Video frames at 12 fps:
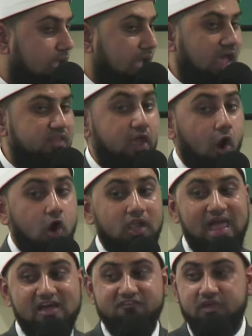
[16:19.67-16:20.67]
and they are
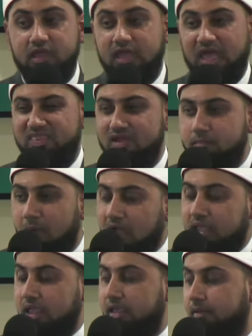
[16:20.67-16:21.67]
laughing and they are
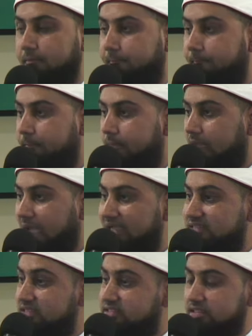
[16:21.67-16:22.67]
mocking him
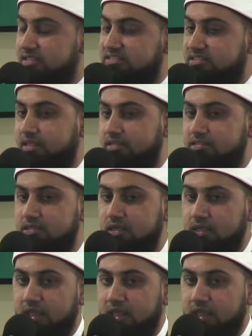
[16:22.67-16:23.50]
as he is in this state.